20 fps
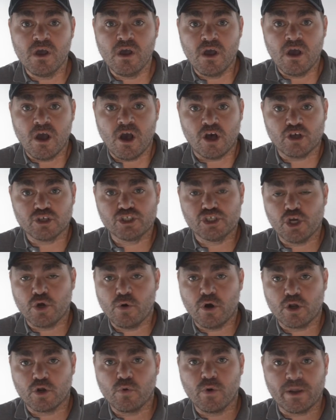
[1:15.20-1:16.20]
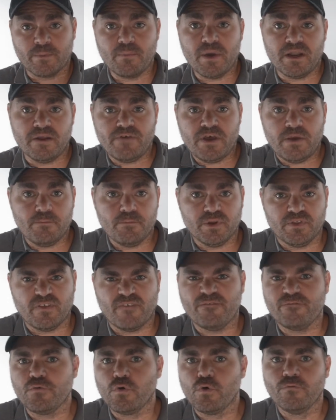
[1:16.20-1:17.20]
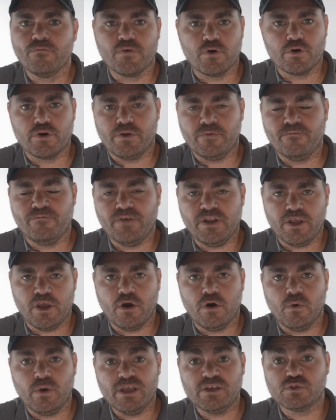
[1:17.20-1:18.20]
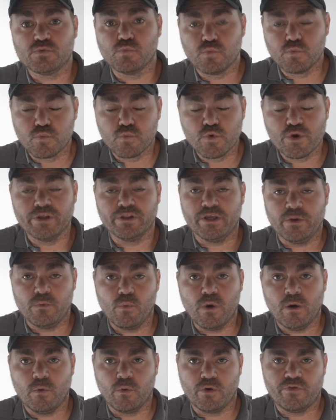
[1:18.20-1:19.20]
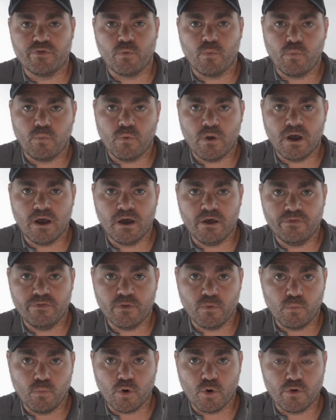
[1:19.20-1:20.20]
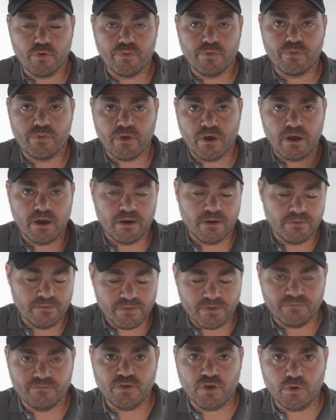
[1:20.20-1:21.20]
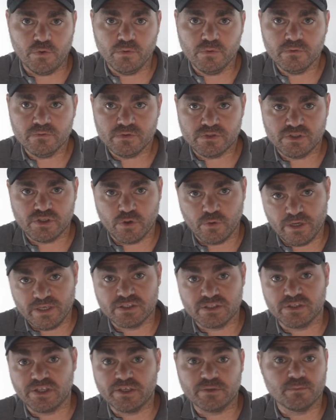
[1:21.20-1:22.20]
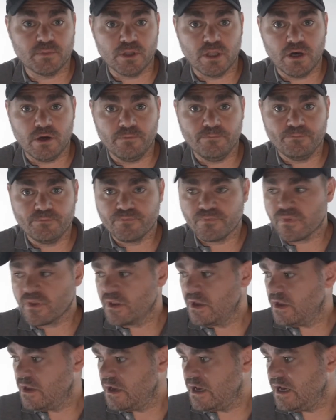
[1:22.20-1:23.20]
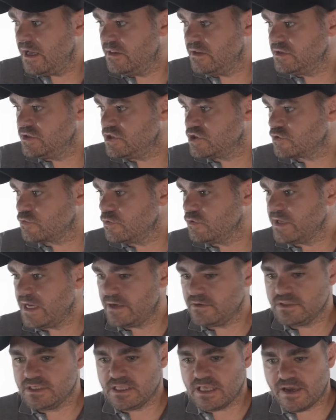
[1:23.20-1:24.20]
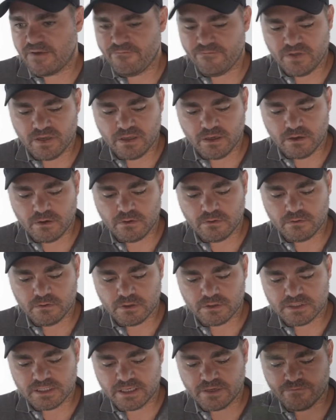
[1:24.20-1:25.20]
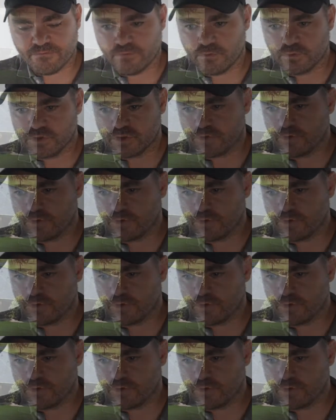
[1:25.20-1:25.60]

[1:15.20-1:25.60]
I'll show a quick bit of it, but the full video is really well worth the view. So it's linked below. Let's scroll down to that video. I'll take it full screen